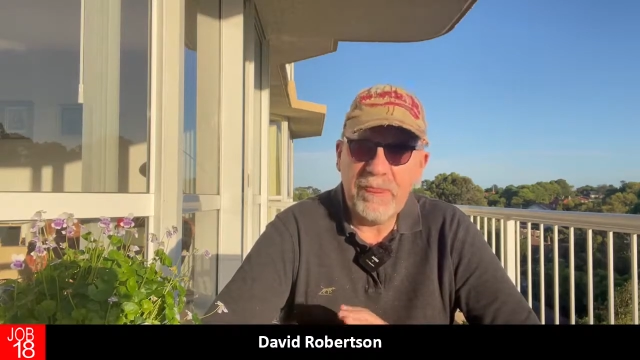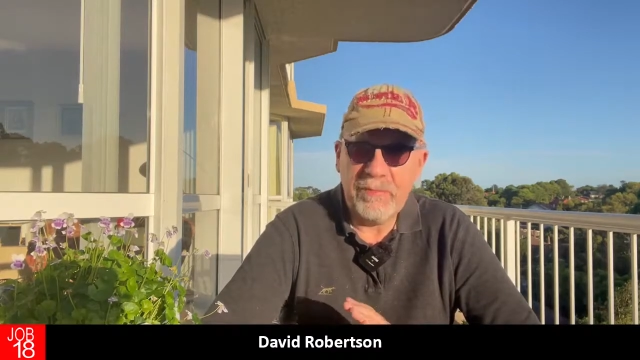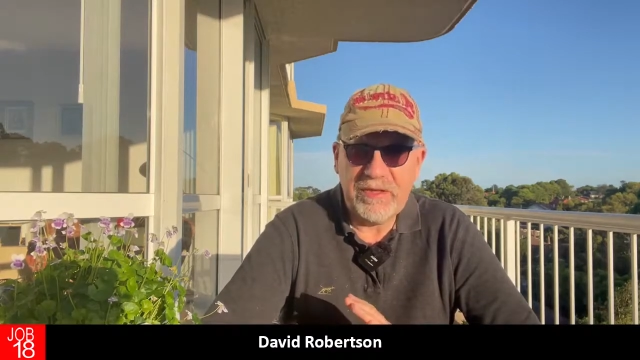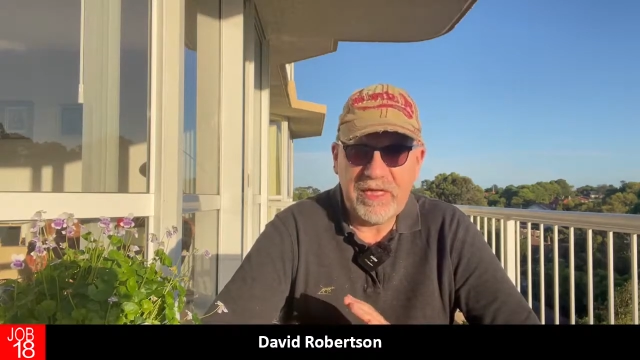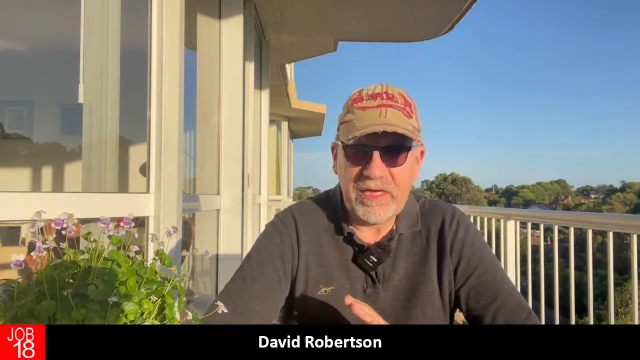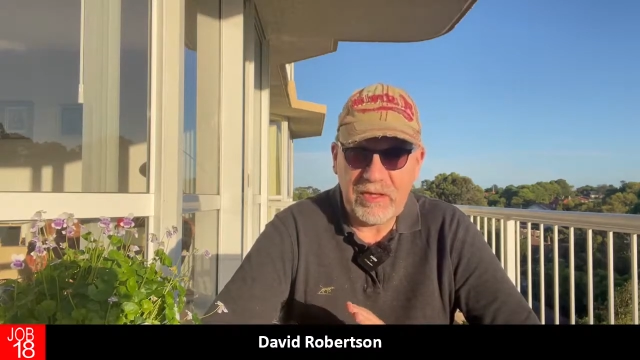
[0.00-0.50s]

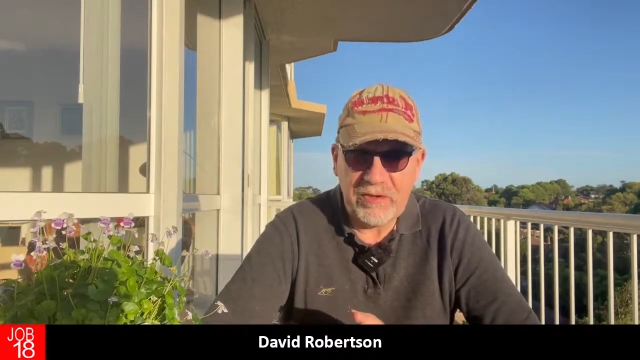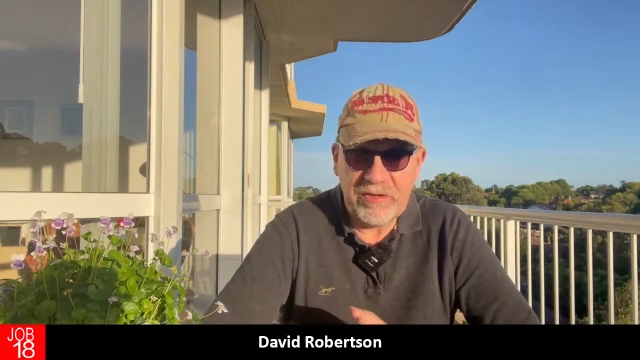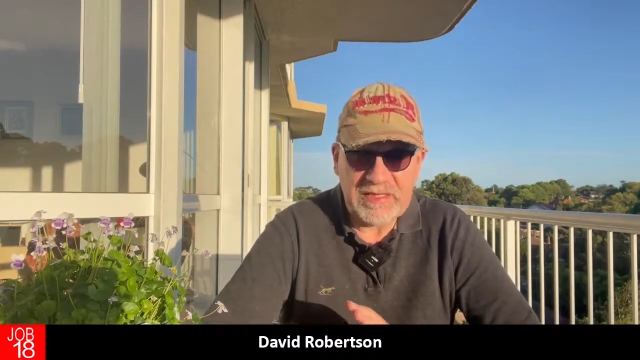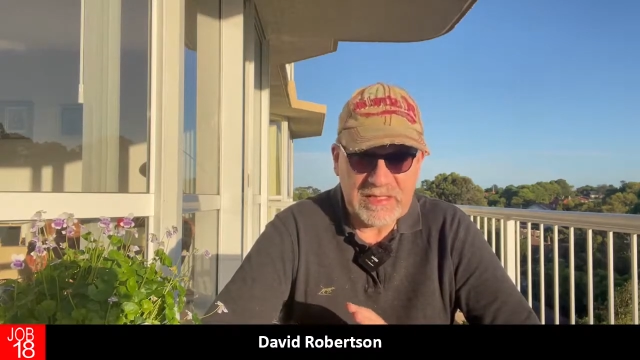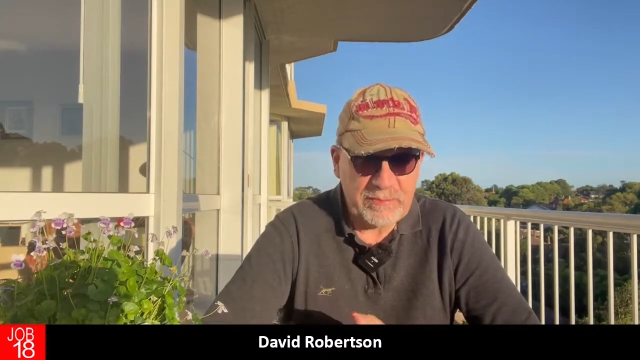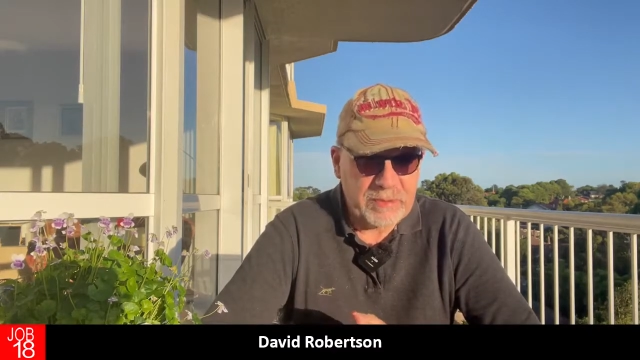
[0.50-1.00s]
but that God
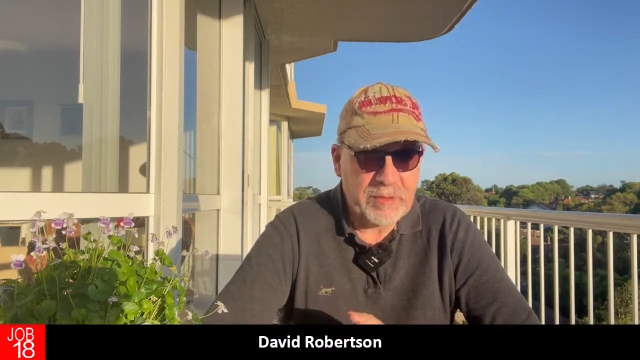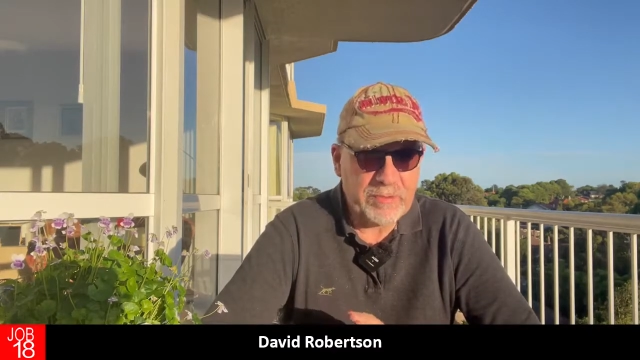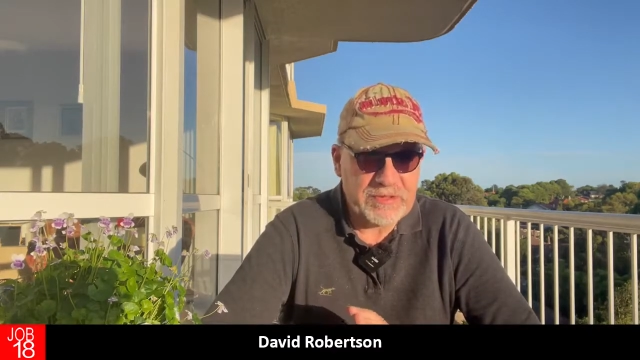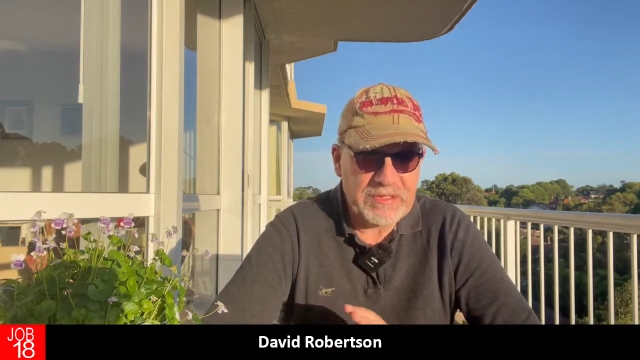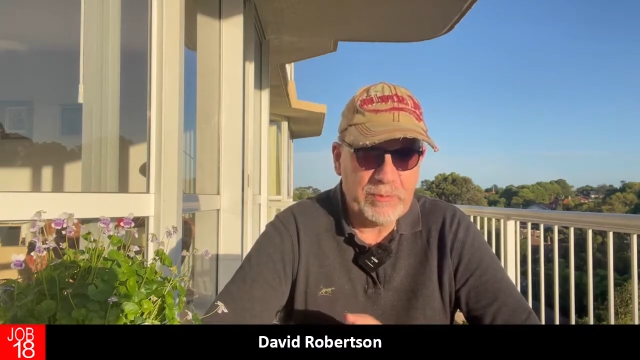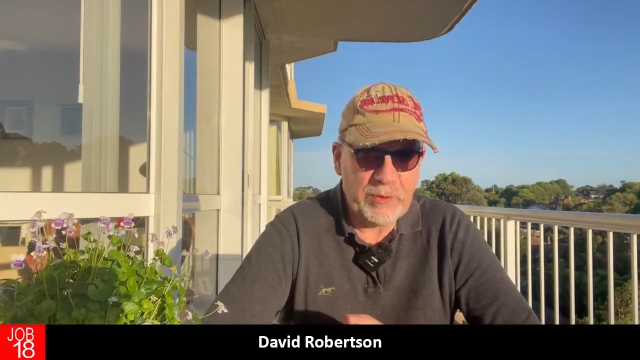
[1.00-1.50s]
has a
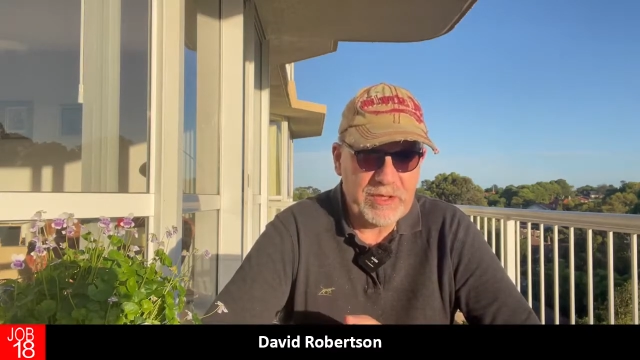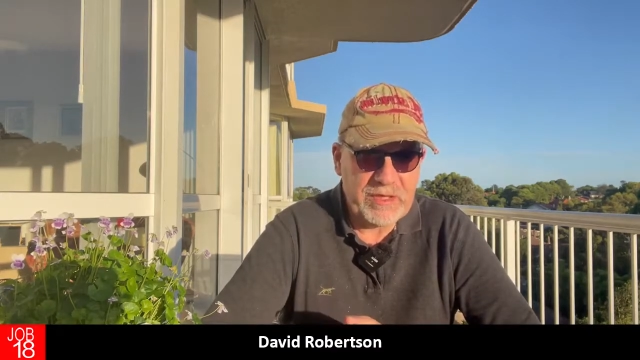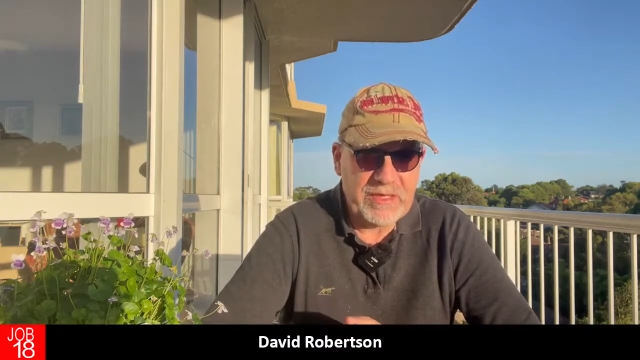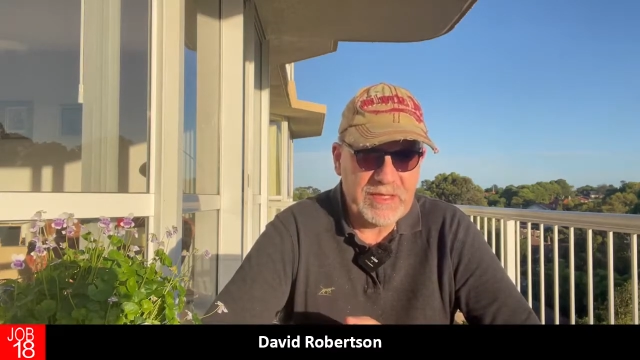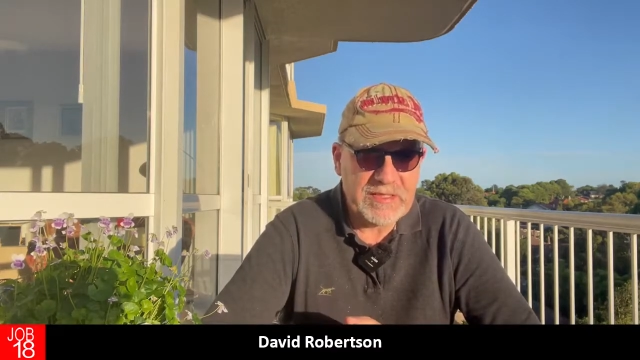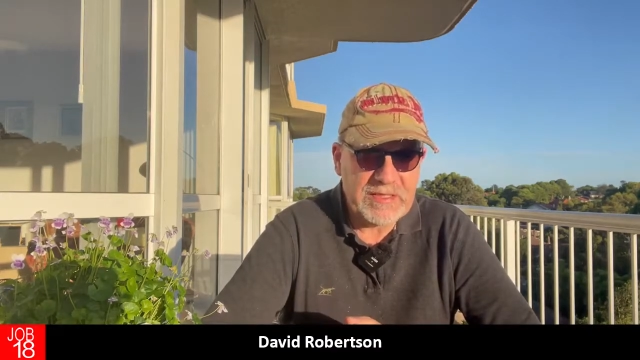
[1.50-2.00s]
purpose in what he
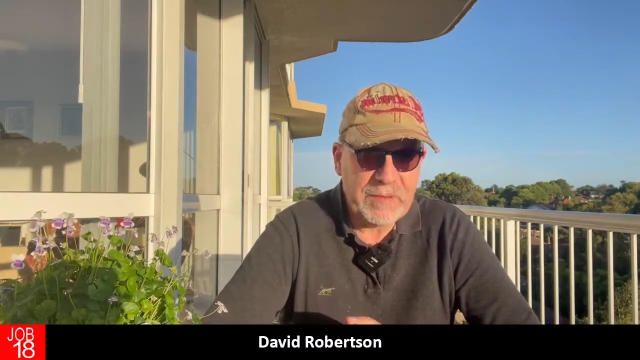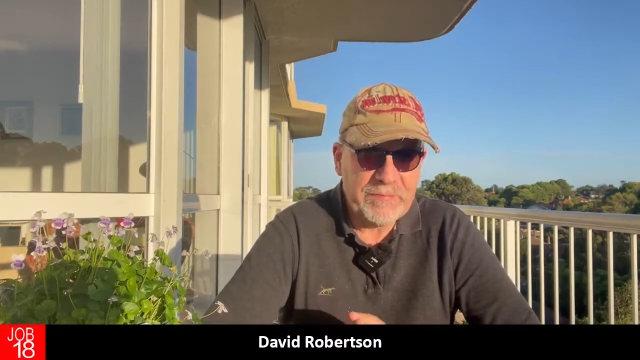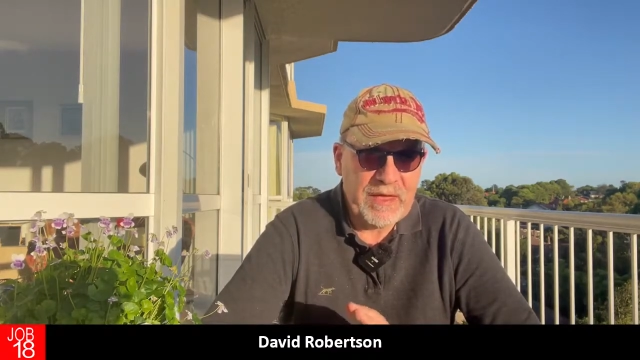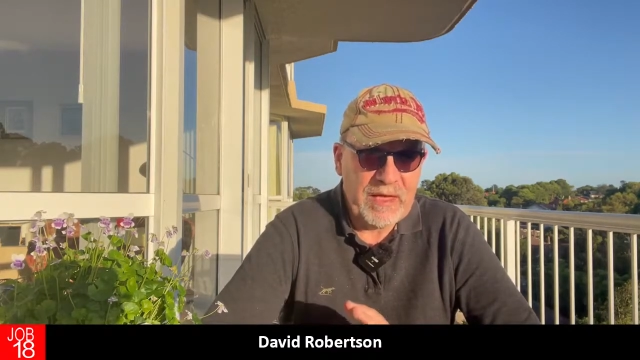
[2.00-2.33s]
does.